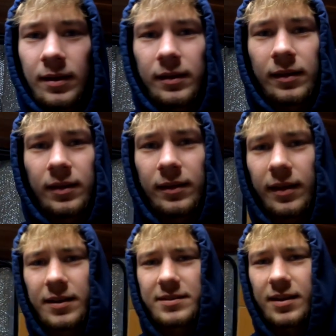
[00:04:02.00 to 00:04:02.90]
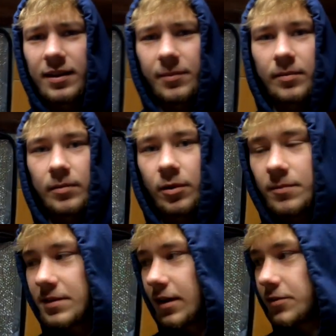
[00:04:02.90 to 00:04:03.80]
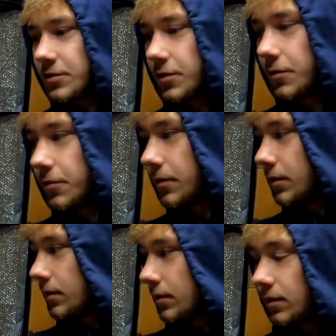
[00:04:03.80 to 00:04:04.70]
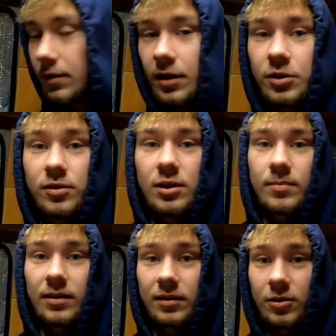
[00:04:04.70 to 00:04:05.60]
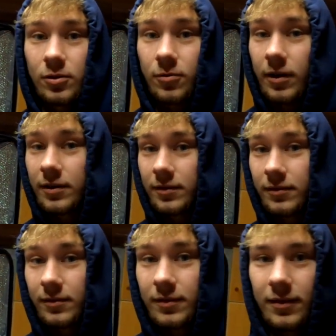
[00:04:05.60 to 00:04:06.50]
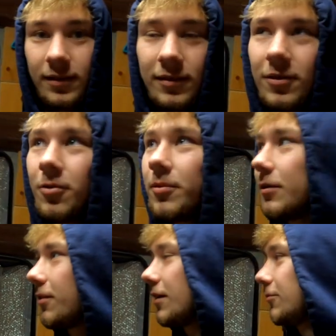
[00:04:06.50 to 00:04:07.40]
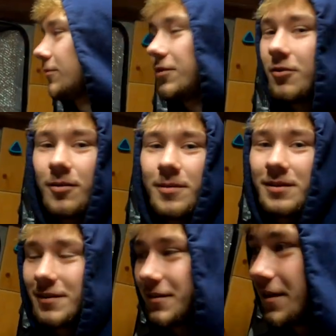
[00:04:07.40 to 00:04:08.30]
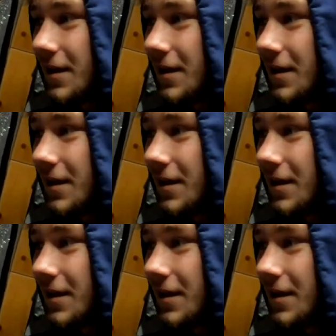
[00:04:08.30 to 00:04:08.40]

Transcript: and like i said i'm at my mom's house so i do need to be a little quiet i don't really want anyone to know i'm in here